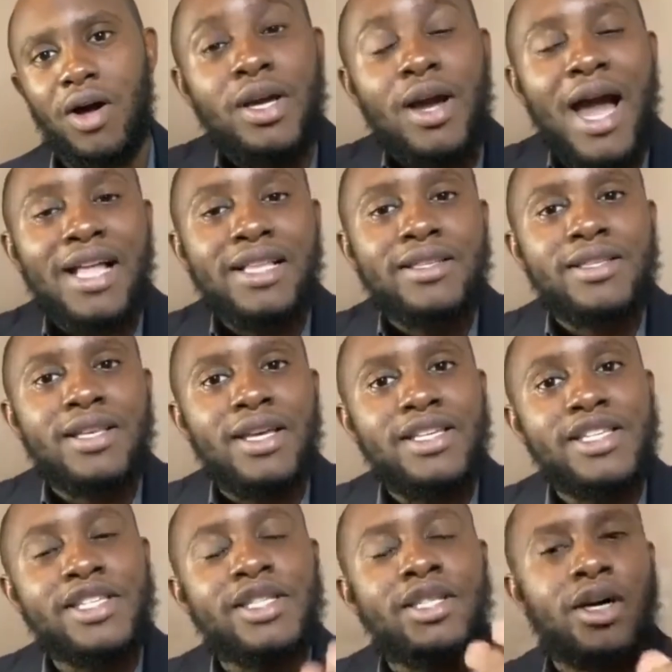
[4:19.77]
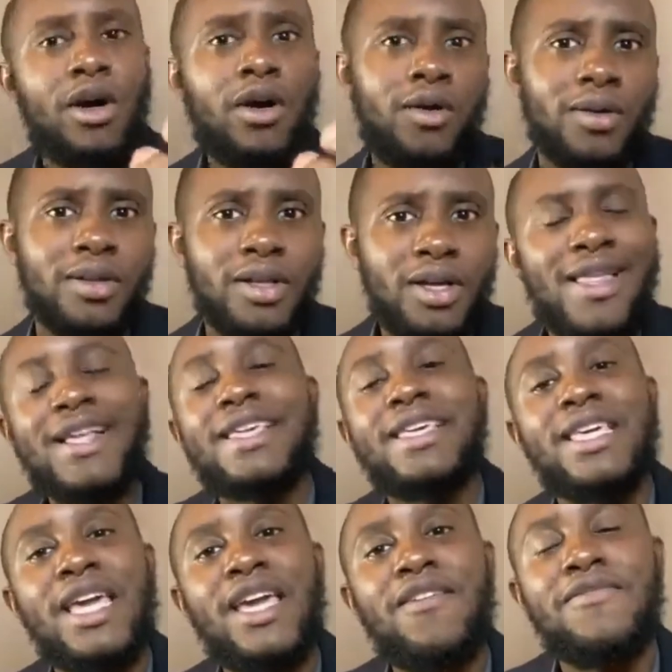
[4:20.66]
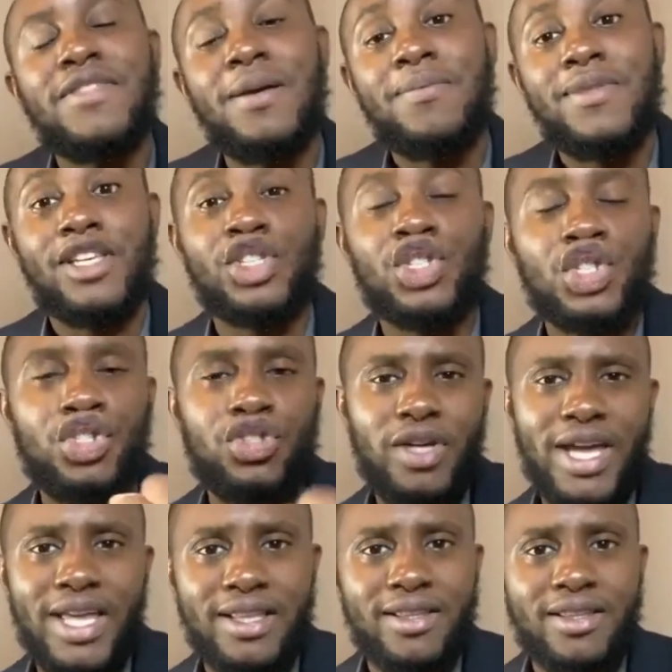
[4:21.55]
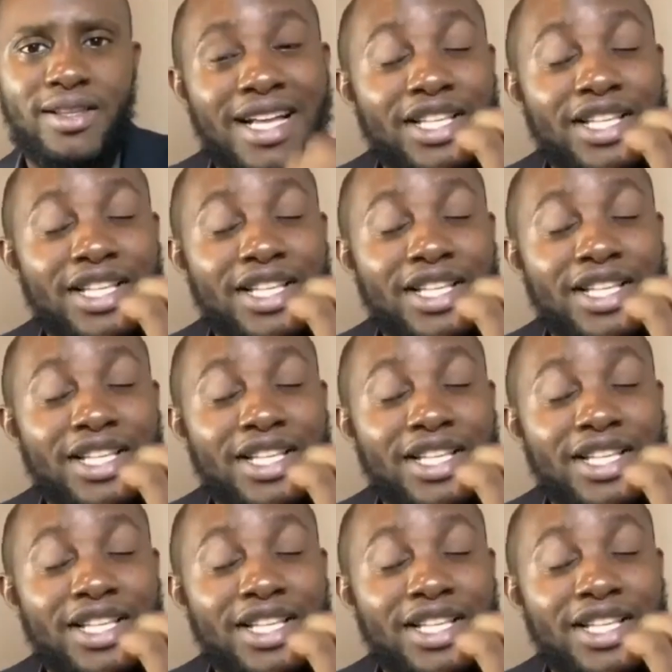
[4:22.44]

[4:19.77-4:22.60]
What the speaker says: They had a stone that gave them the strength.